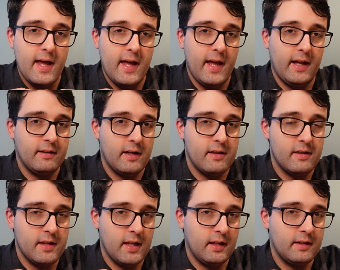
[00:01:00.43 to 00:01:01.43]
and I
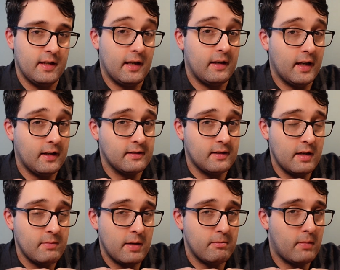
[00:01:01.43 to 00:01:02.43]
think that next time
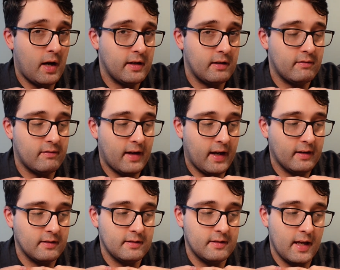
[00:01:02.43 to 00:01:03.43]
I might in
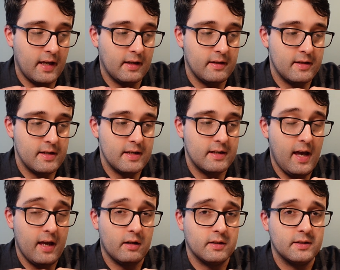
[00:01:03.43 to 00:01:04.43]
fact take the
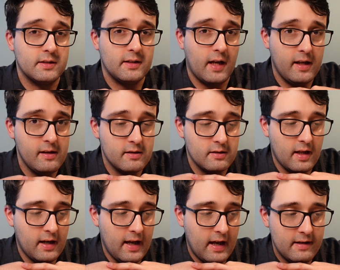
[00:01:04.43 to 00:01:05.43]
Chaos Knights that
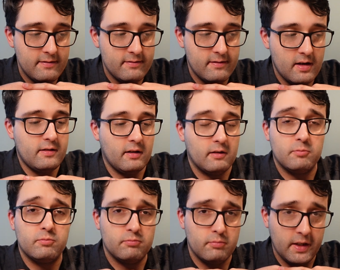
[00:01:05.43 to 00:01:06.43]
I have. They're
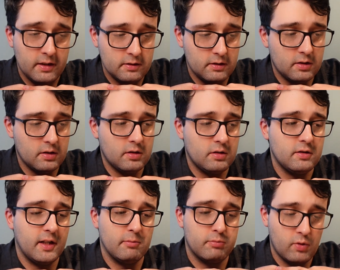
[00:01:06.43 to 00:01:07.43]
built,
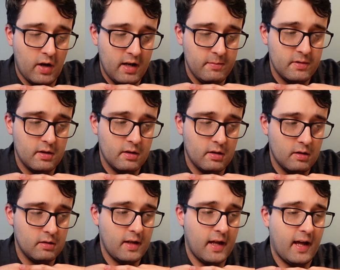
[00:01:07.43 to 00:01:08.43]
they're primed,
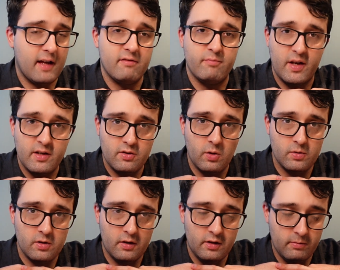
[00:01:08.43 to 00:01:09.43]
they have base
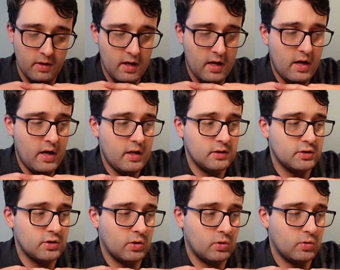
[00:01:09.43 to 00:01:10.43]
coats on them,
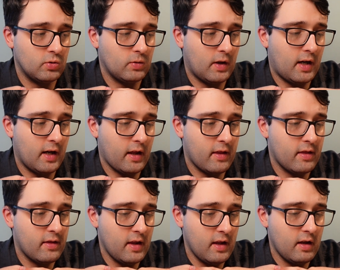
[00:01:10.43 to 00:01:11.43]
so I
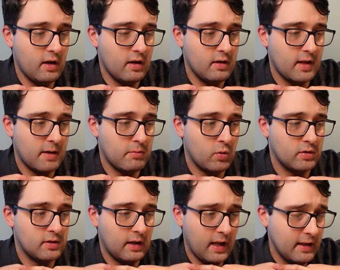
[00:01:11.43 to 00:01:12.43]
think that
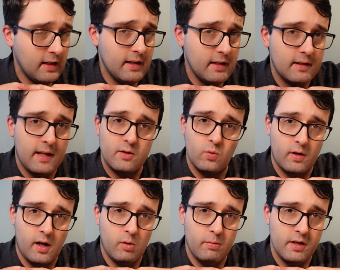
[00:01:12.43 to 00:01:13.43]
most likely that's what
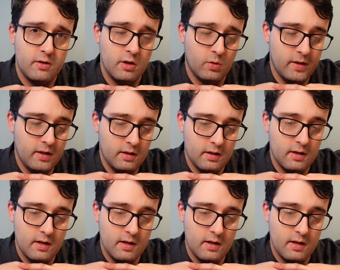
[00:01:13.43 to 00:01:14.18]
I'll be doing.